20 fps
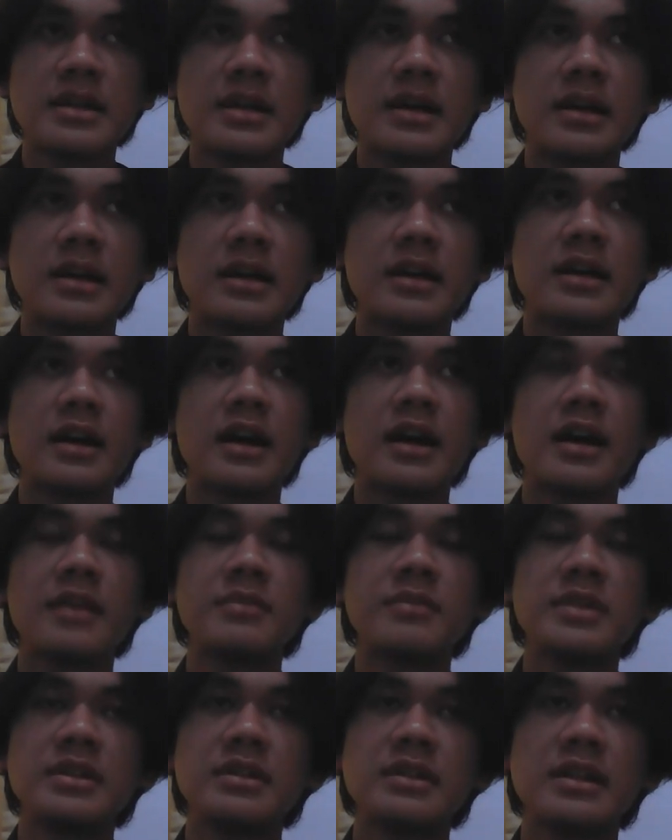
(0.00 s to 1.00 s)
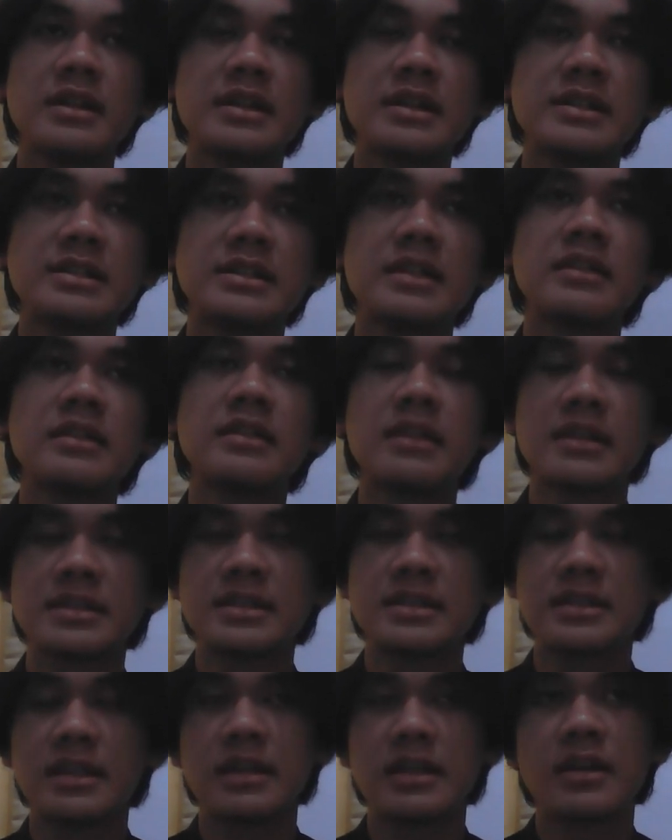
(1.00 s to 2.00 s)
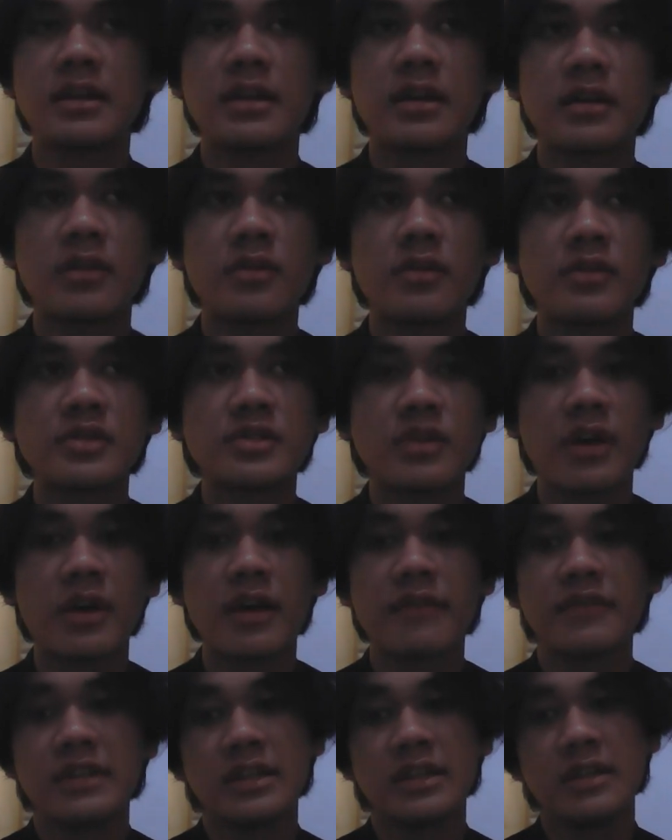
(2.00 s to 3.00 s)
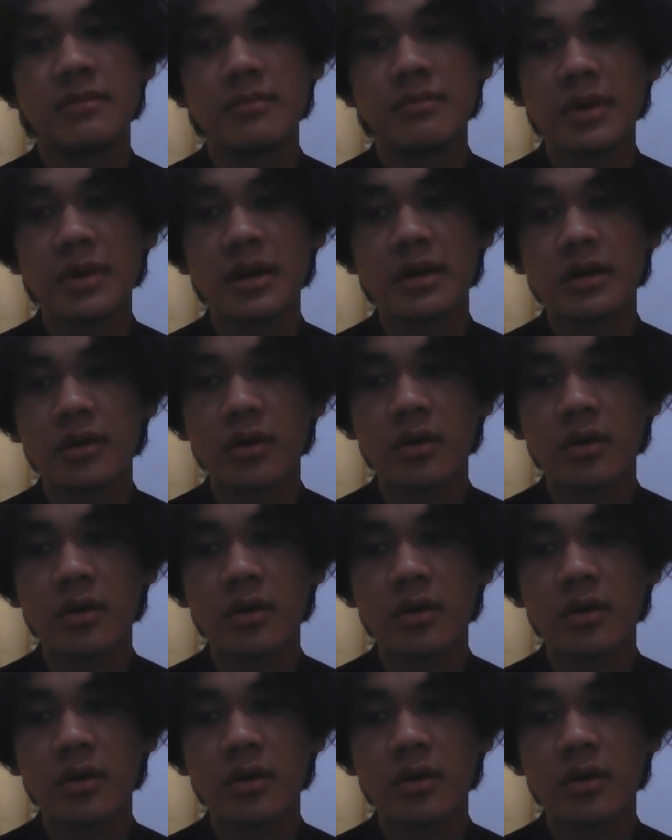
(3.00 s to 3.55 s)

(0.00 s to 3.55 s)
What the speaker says: I mean, it is interesting and also have the impact